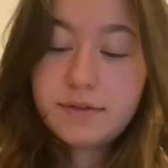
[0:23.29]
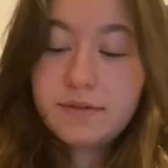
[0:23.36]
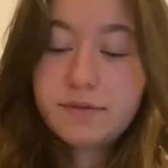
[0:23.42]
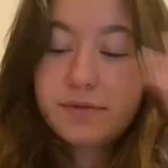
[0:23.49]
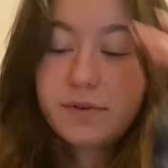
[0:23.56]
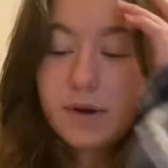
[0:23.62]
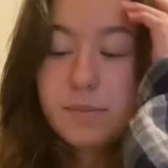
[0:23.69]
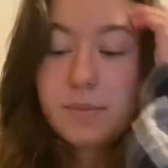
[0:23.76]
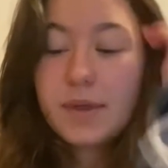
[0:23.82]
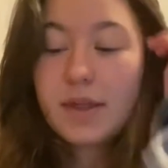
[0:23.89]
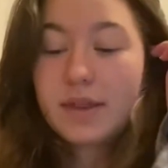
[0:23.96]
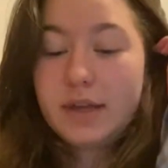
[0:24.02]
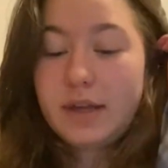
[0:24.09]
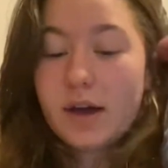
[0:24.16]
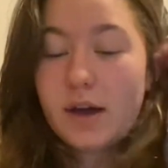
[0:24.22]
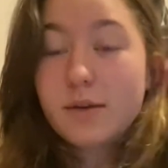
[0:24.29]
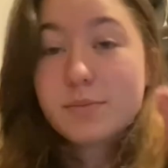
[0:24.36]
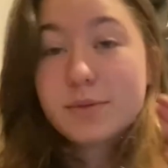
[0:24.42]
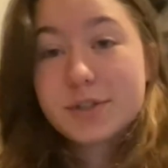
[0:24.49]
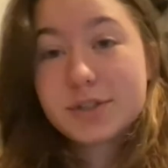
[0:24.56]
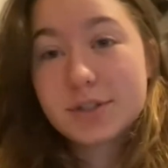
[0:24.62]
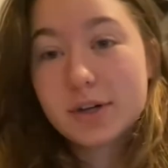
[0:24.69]
from the
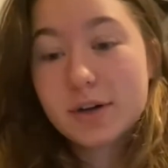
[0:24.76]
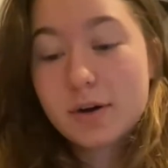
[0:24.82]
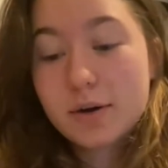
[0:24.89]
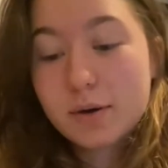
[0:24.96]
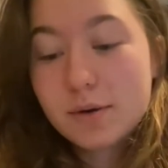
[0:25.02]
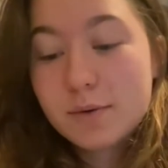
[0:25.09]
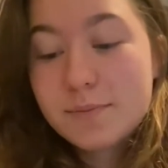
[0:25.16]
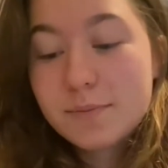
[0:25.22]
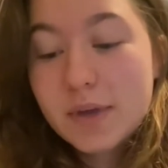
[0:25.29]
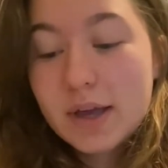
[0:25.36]
embouchure hole.